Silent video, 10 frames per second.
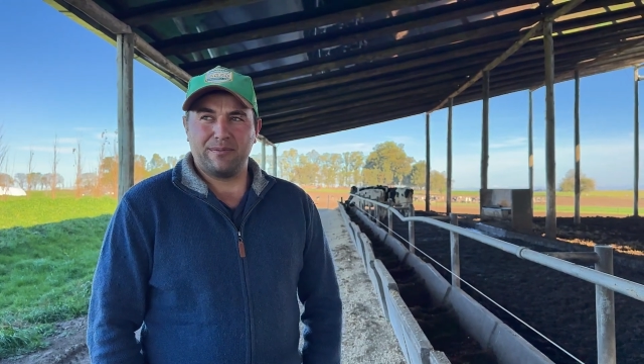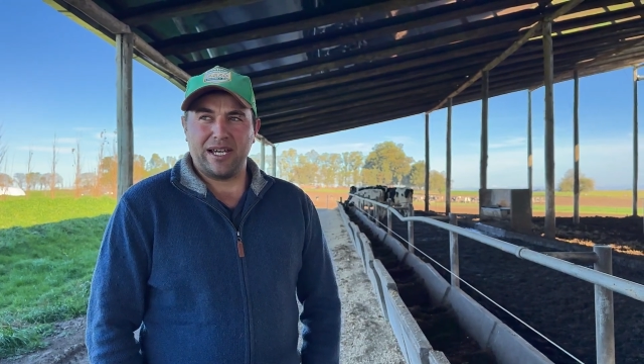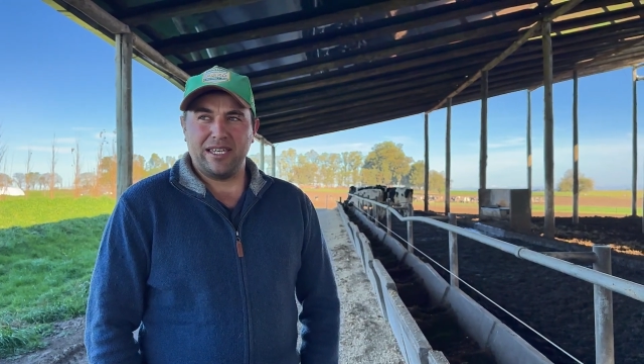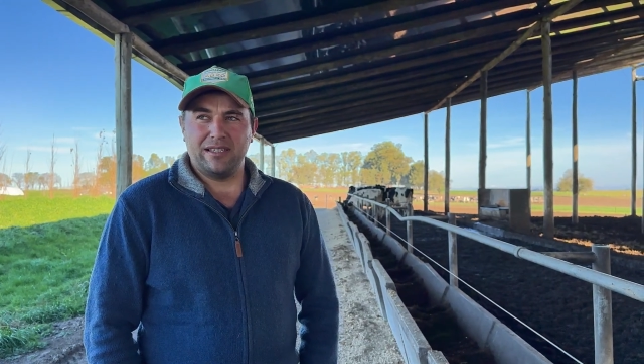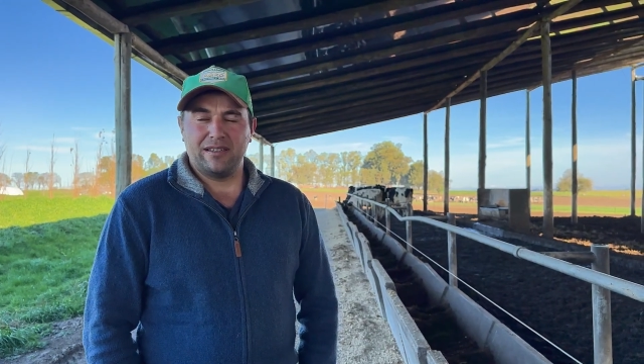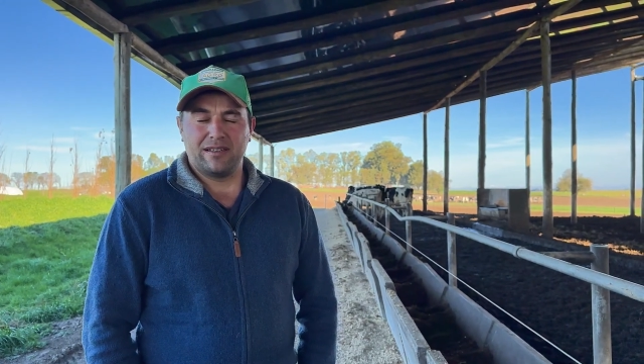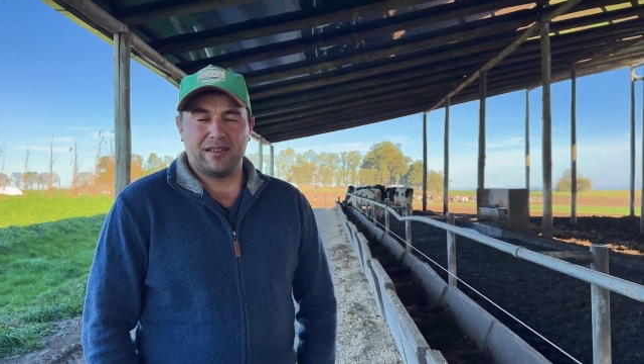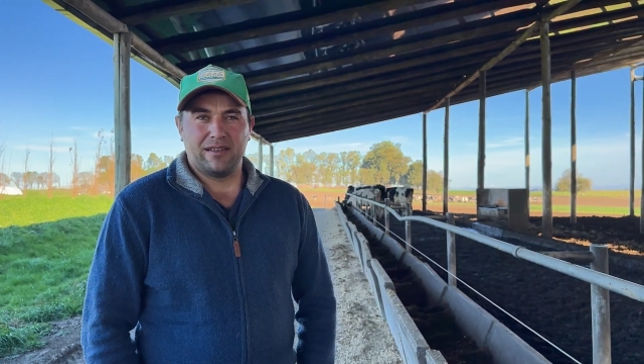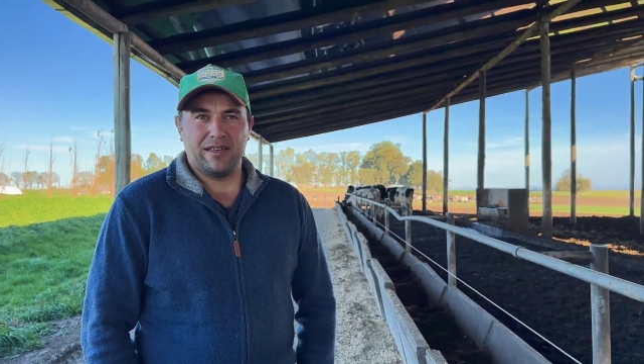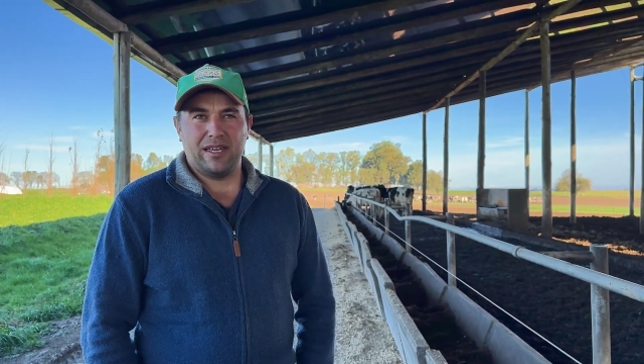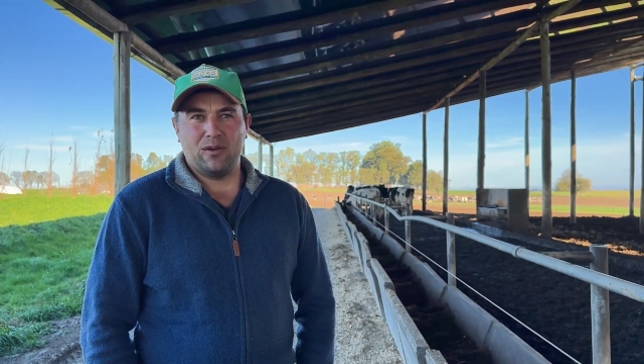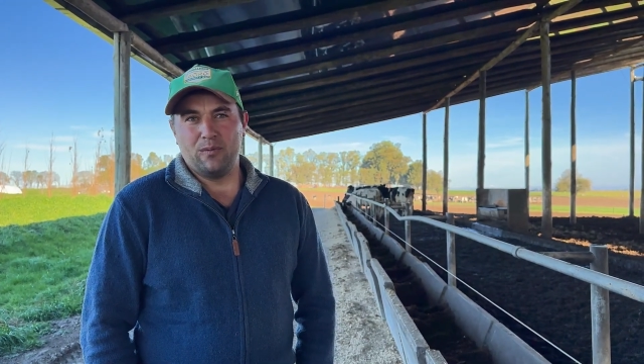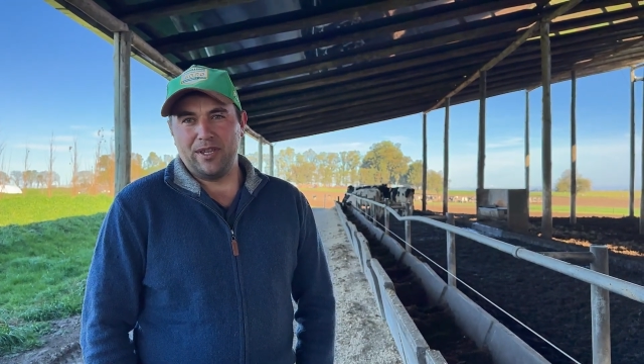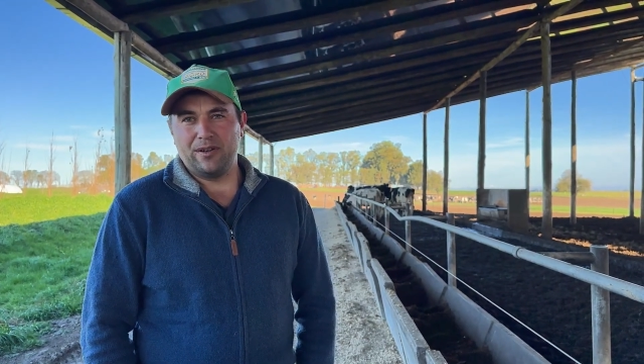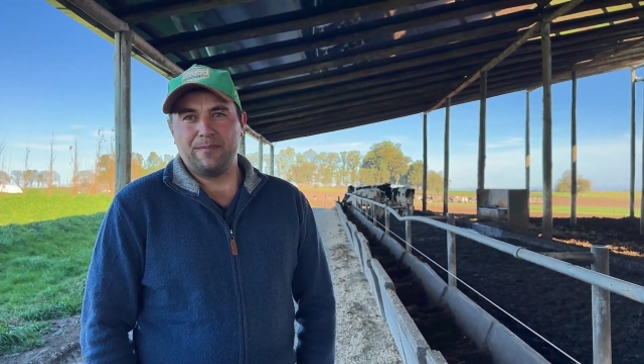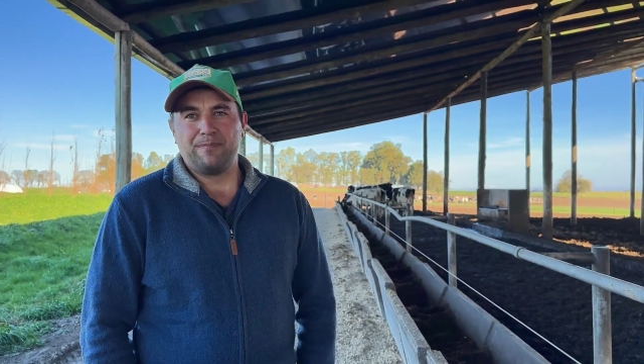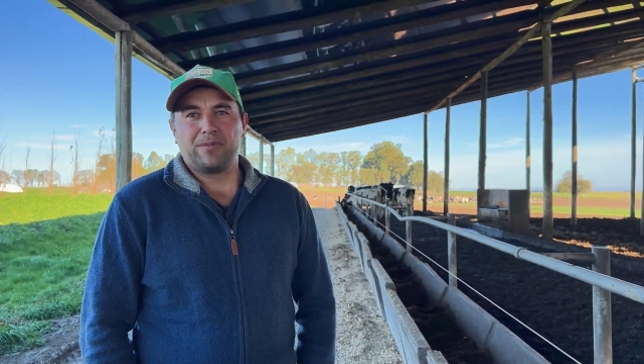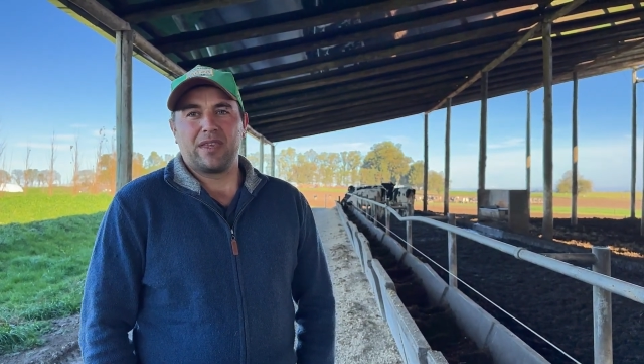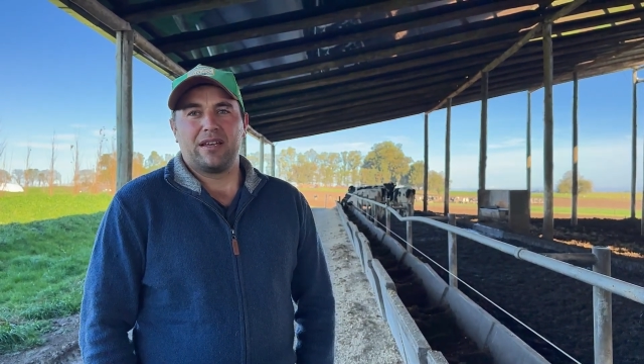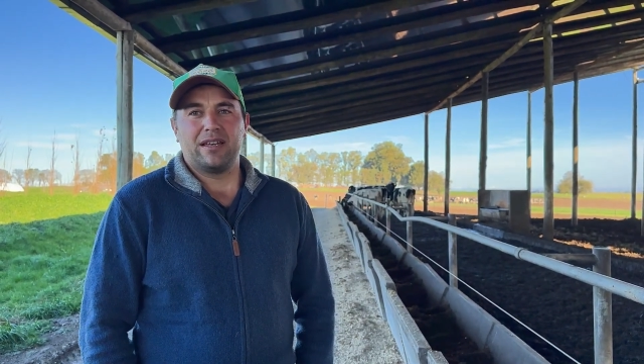plus a feed
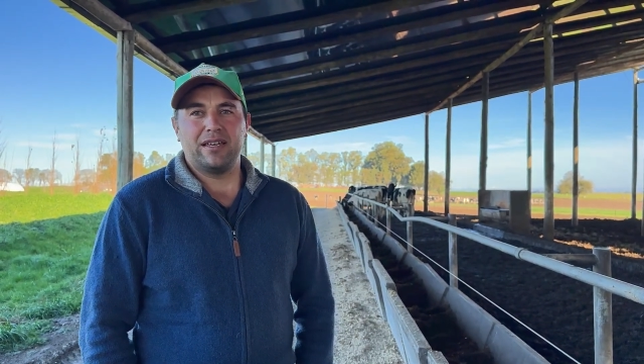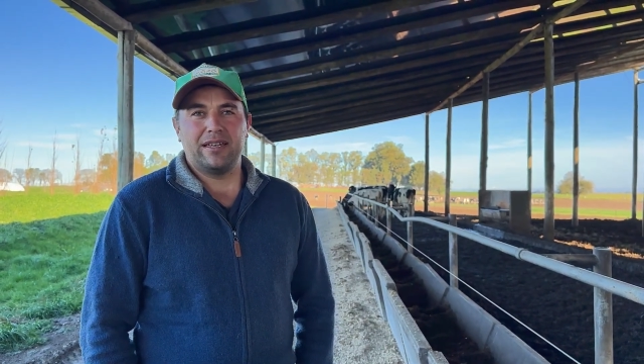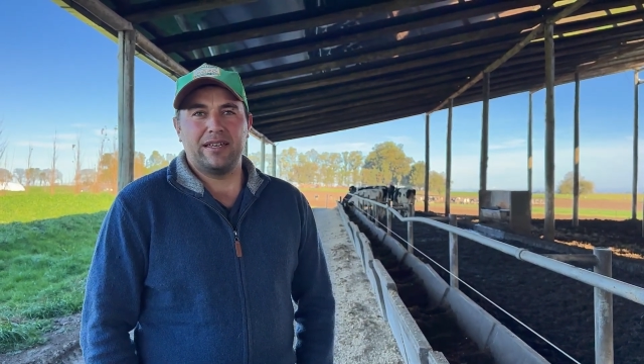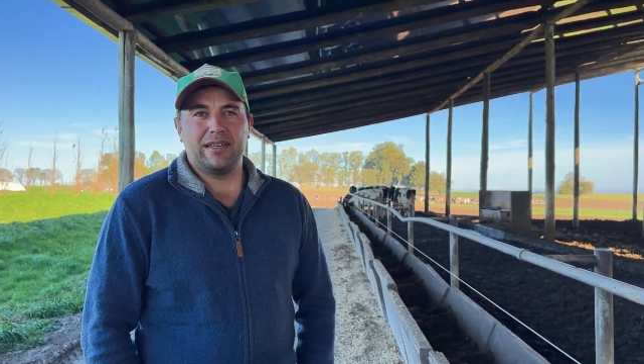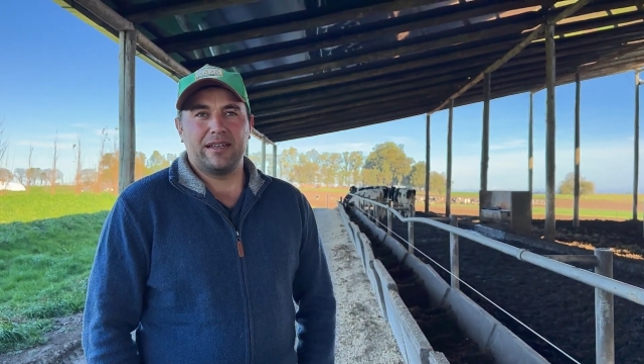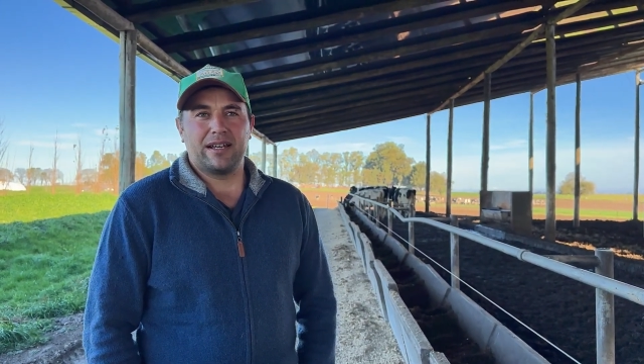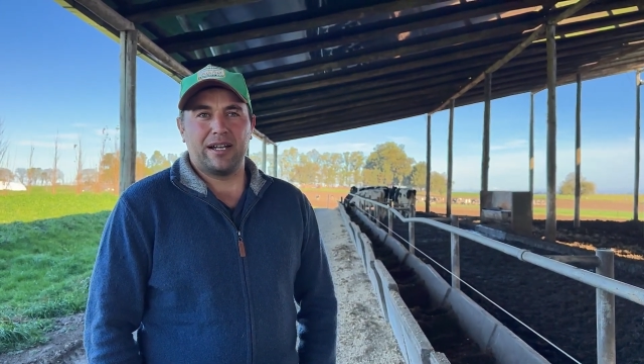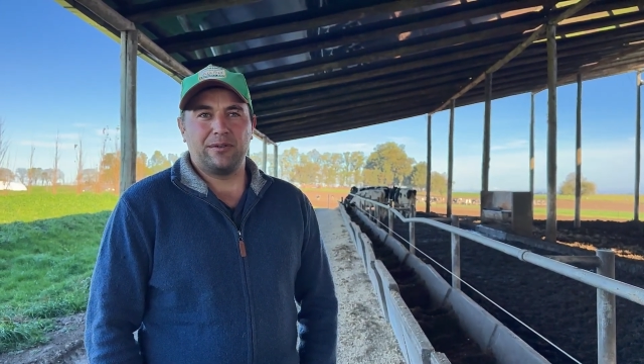supplement, of course.